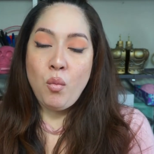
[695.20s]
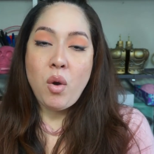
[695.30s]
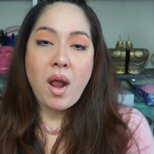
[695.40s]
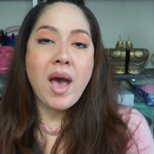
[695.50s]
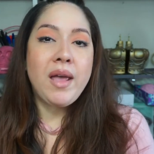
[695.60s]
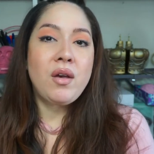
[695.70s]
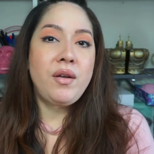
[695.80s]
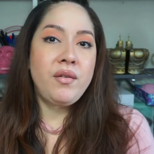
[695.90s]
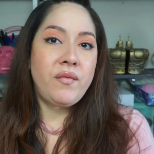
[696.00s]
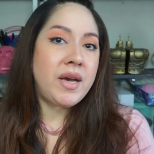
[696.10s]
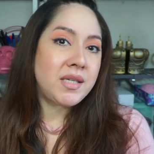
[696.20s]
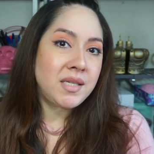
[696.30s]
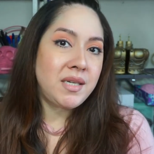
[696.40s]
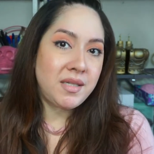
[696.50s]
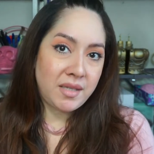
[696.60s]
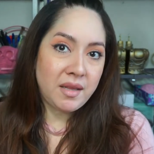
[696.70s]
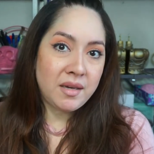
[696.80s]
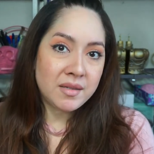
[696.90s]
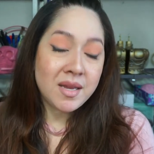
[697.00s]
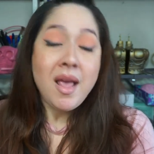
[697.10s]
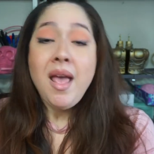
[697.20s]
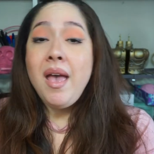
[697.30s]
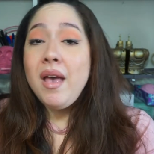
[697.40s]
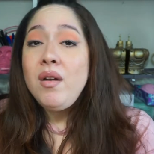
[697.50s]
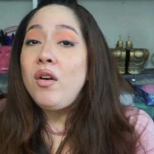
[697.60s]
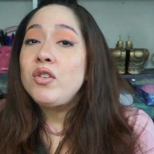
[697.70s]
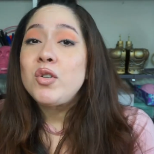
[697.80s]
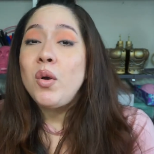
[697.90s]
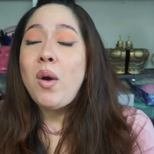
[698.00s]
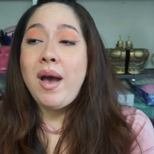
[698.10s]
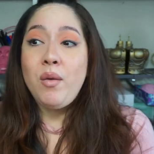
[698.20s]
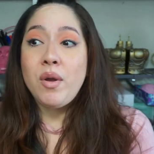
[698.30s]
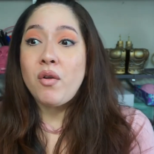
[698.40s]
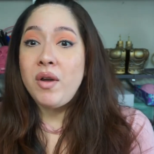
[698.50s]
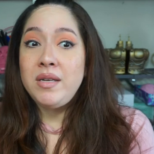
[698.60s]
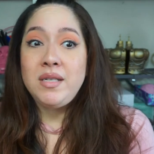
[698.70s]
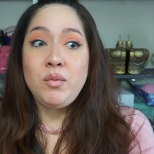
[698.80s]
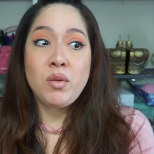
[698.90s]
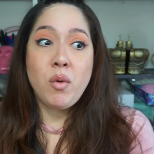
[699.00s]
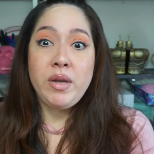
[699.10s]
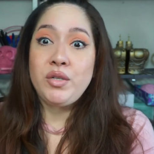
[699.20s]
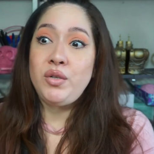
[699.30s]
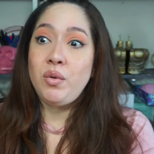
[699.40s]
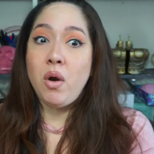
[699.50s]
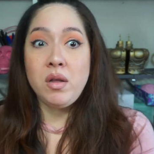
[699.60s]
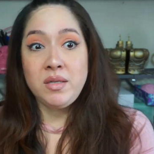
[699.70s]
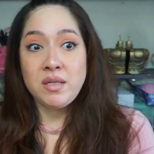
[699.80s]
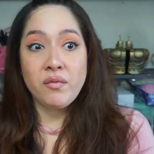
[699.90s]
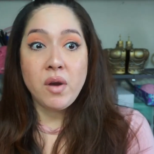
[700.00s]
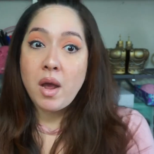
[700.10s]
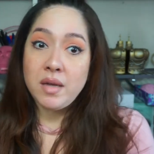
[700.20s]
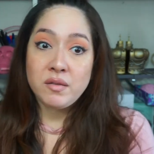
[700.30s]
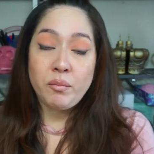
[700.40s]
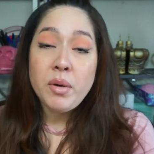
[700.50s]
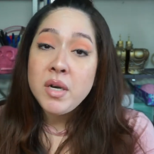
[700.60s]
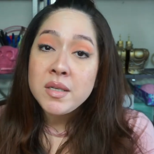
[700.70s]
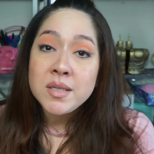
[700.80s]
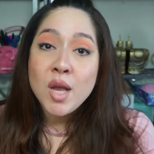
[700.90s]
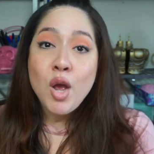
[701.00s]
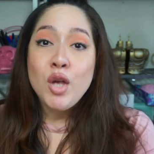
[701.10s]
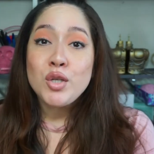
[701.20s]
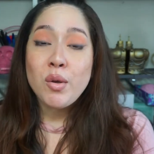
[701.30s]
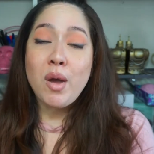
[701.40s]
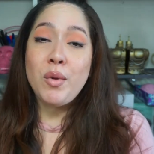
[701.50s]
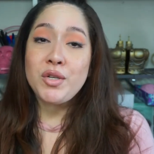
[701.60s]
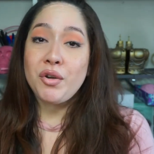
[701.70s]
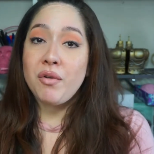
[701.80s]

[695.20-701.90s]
what I could invest into this. And also, I went crazy with wanting to do all these different kinds of books, so I went to